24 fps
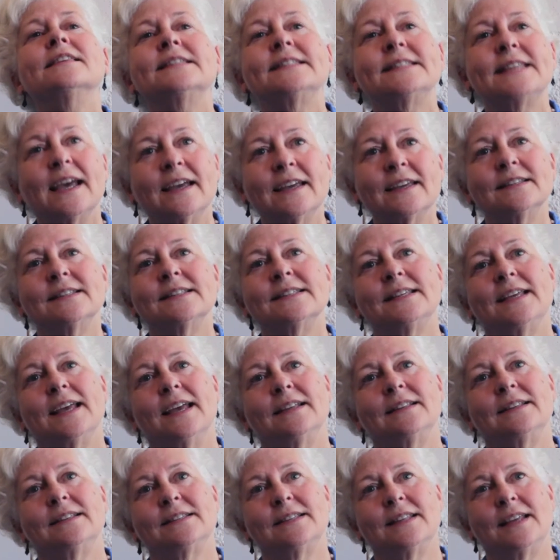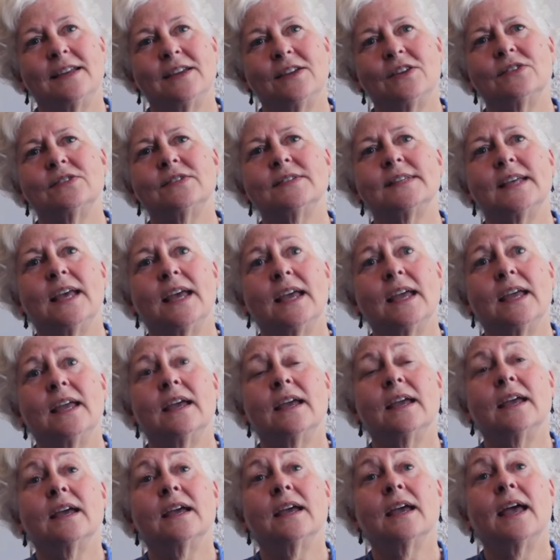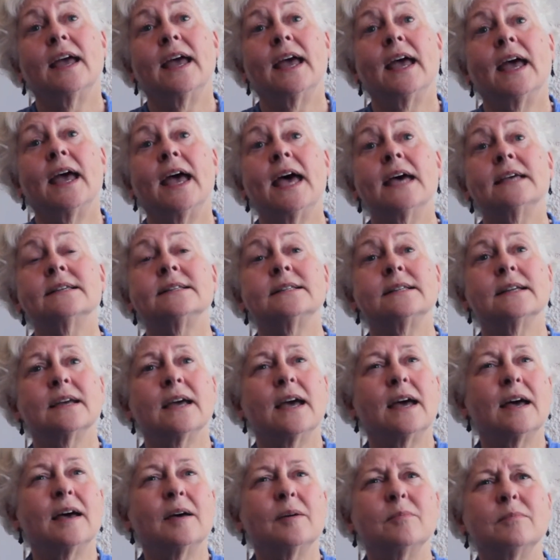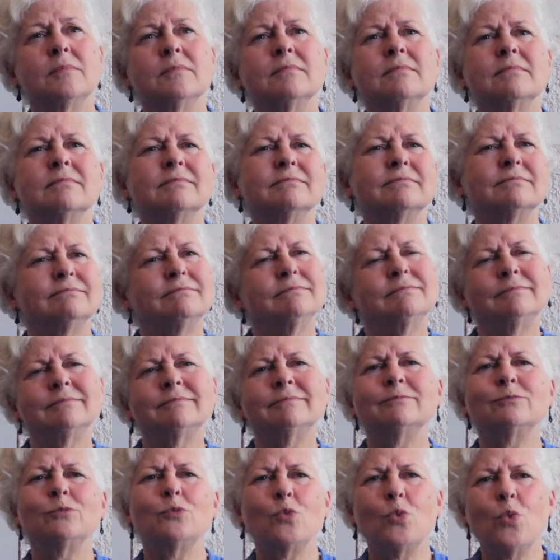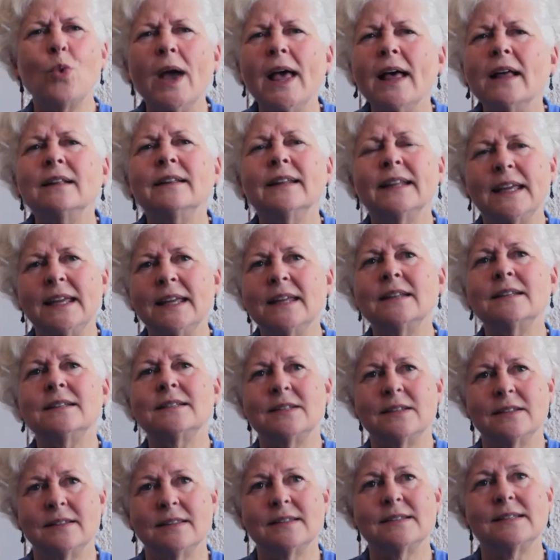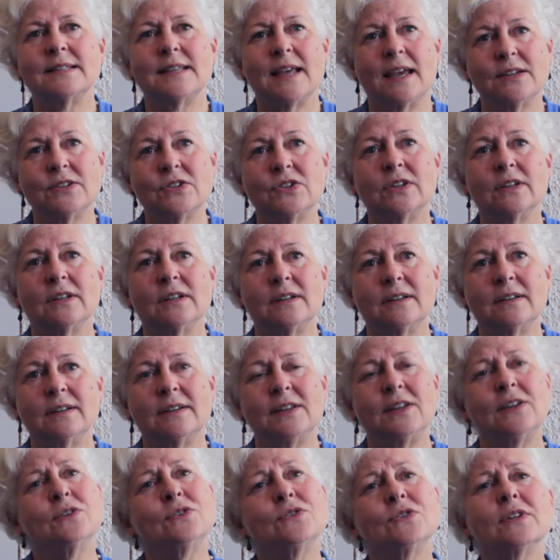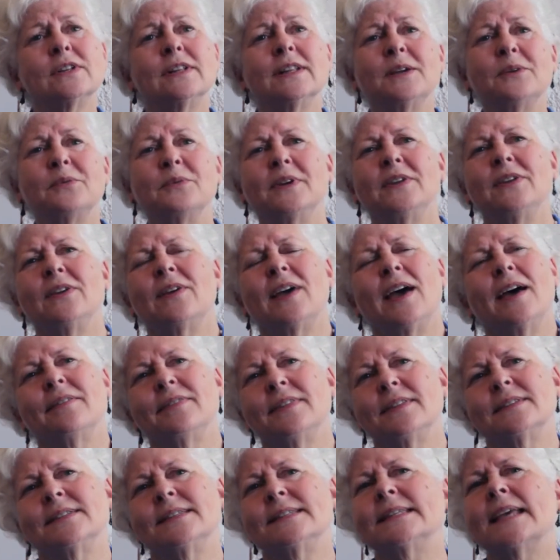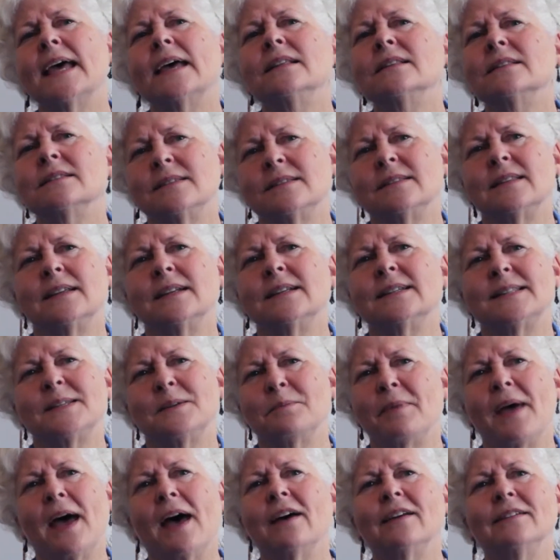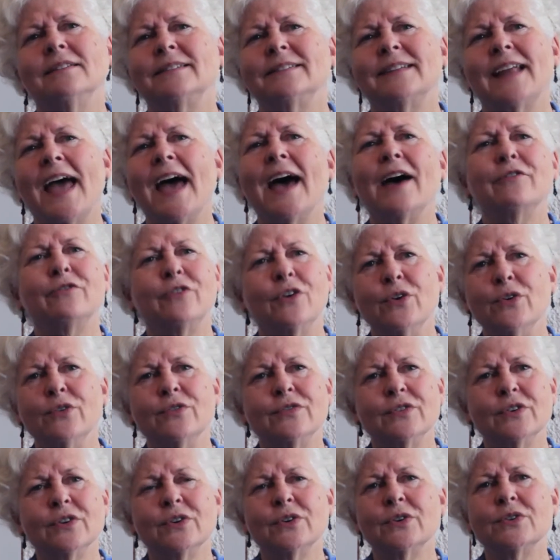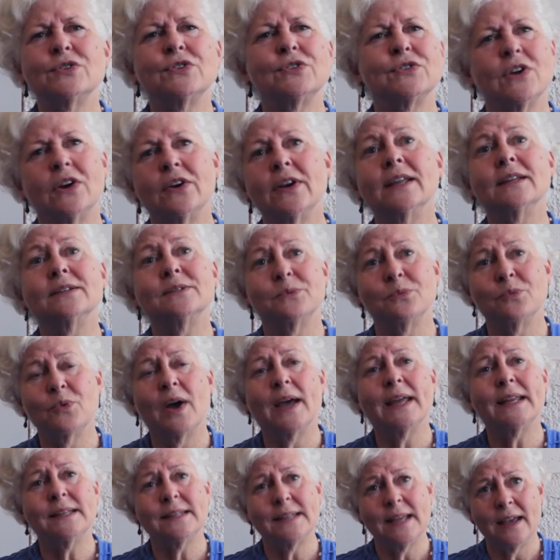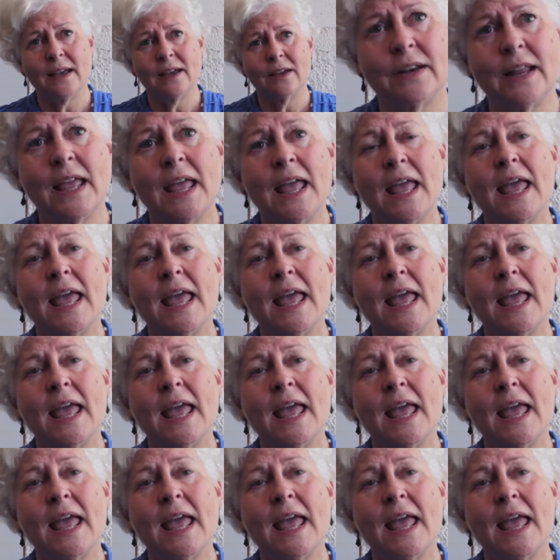The second sentence that you say has to come well into the session, usually when you have the sense that it's about half over or starting to wind down.